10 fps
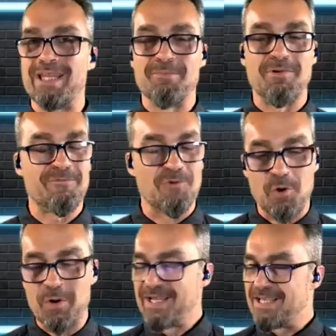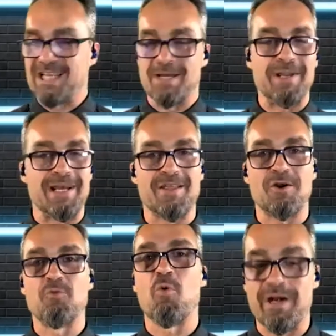in week number 4. It's going to be
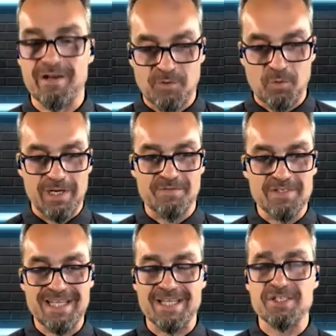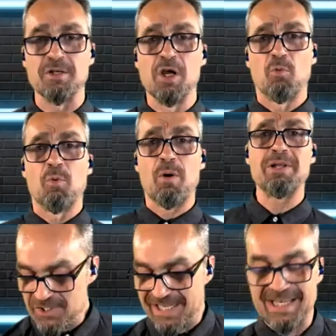another wonderful, wonderful session.
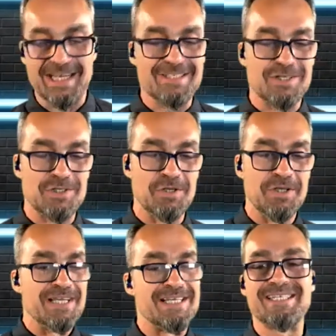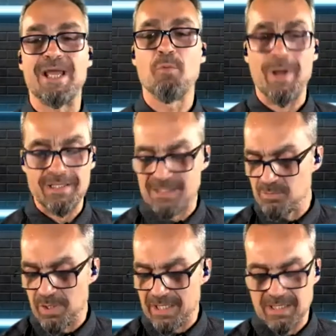First thing I need to do is say
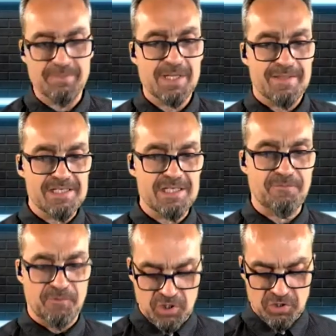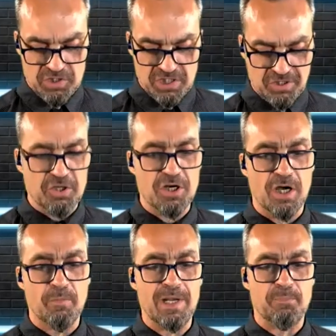welcome, welcome. This is for you, just
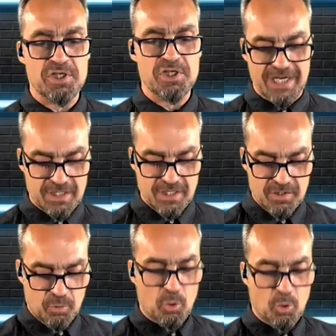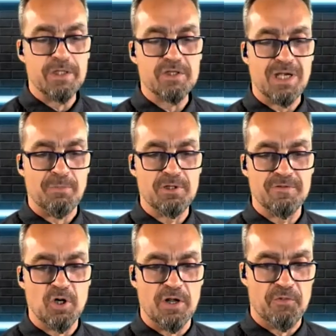so you know we appreciate all the
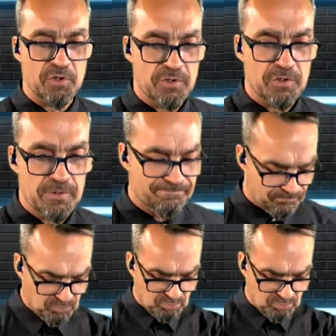trouble you've gone through.